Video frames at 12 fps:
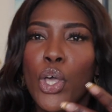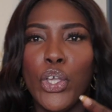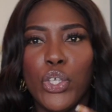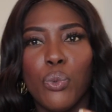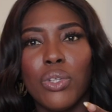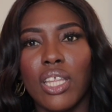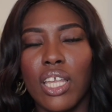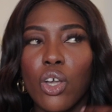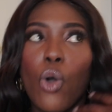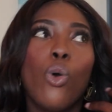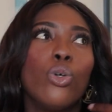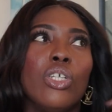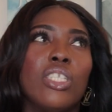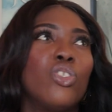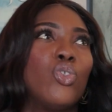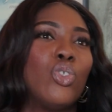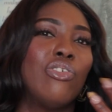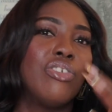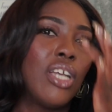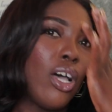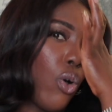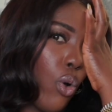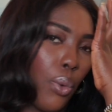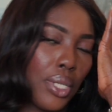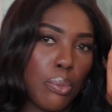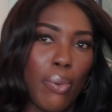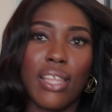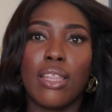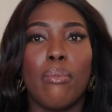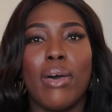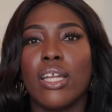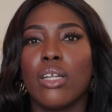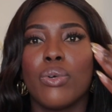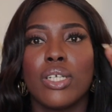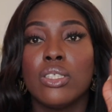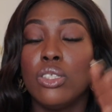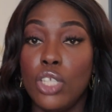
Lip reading: you would think, oh, it's juvenile, oh, it's Bath and Body Works.